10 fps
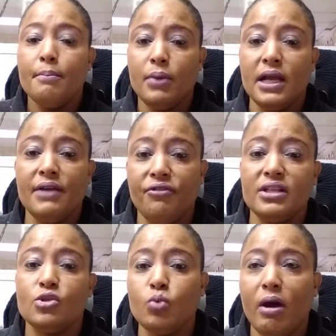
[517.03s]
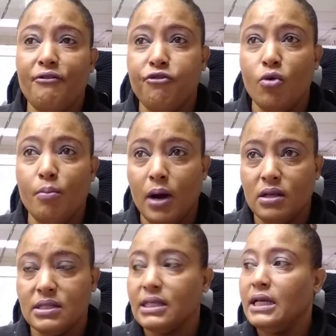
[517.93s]
But if it's 12 full
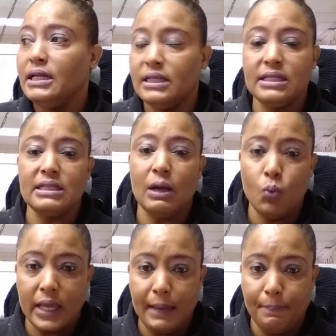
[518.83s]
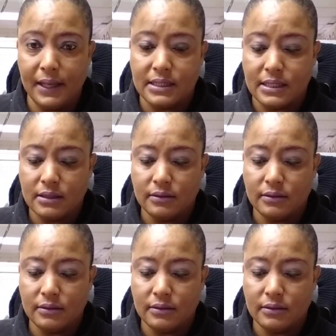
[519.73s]
months, the system will keep it.